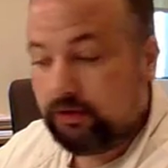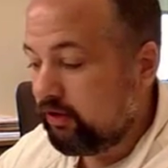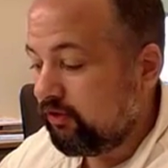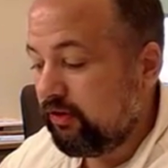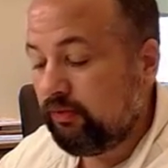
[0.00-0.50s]

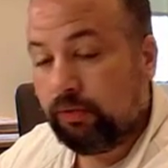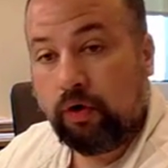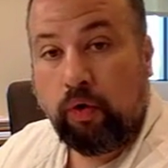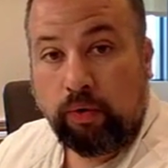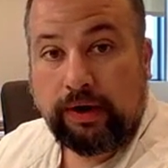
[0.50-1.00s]
Because we're
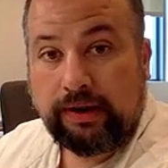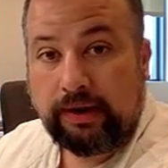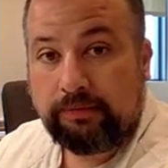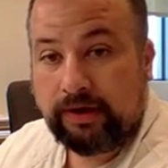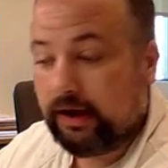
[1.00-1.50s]
ORing
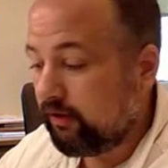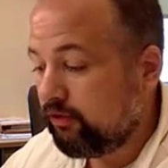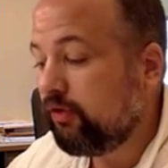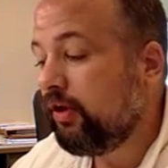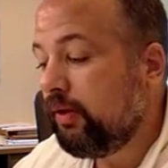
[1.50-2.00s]
them together.
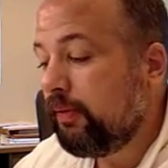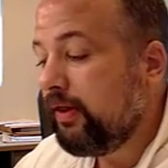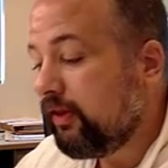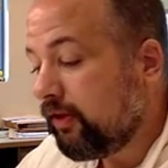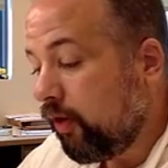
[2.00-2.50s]
So the only way
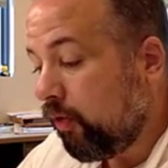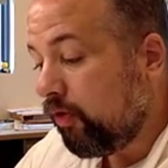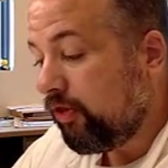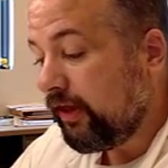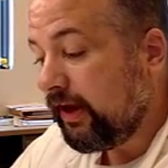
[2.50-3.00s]
that the whole
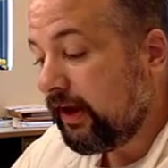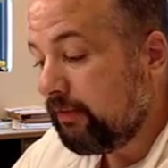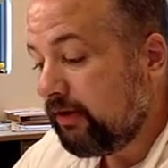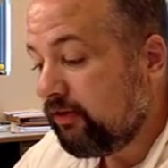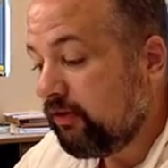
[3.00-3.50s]
thing can
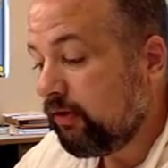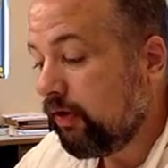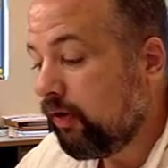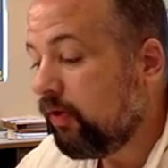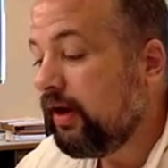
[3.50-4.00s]
be
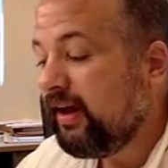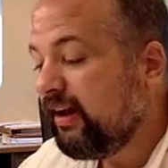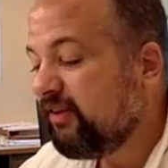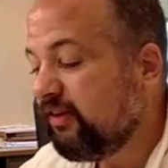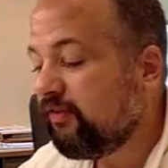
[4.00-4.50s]
0
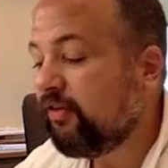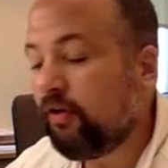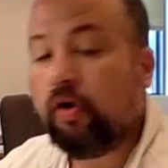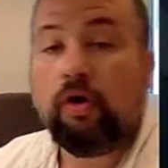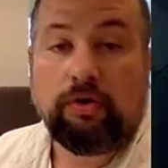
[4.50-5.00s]
is if
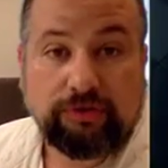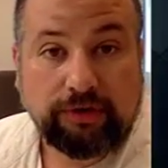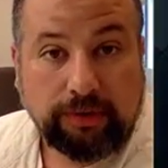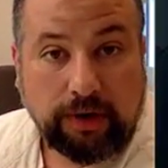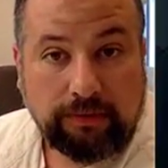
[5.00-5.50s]
they're all
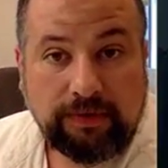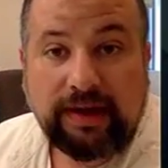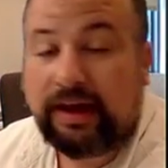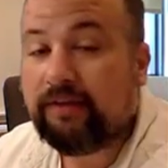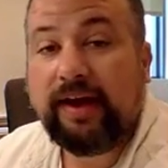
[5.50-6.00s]
0.
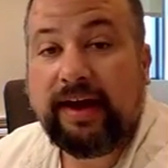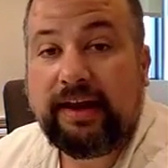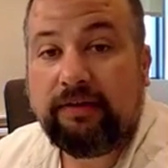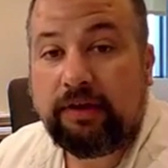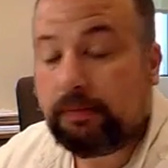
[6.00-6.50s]
If
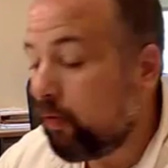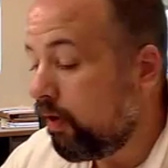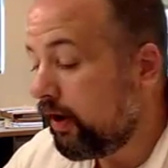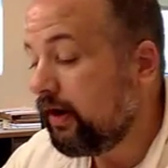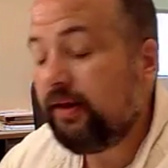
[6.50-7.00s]
any of them are
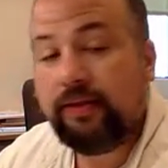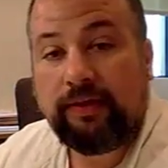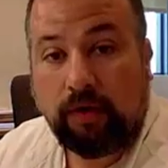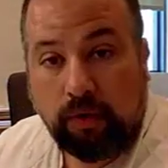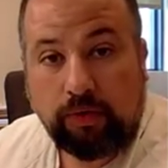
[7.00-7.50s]
1, then
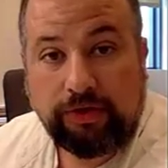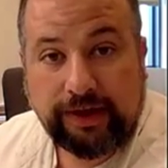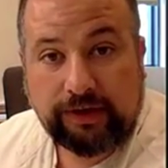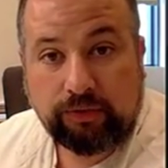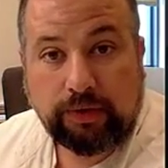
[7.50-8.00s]
the whole
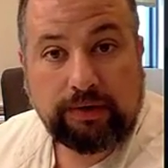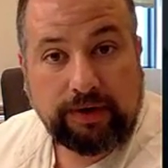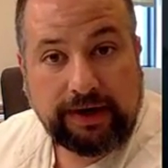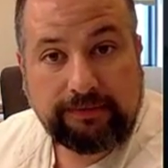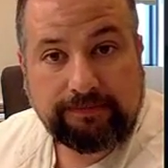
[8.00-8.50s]
thing is 1,
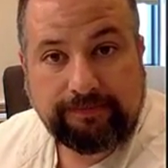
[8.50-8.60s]
right?